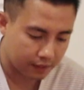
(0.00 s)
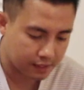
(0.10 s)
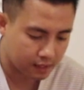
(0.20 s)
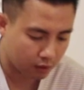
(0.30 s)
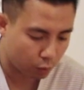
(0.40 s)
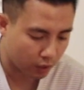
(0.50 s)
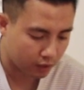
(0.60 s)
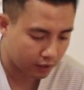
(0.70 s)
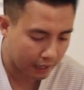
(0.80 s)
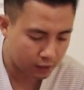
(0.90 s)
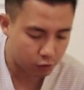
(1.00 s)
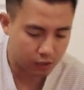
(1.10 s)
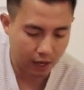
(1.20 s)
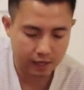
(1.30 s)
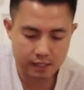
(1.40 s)
This is a really good
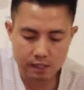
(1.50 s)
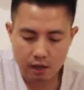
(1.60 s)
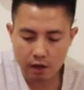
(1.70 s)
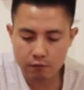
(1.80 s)
exercise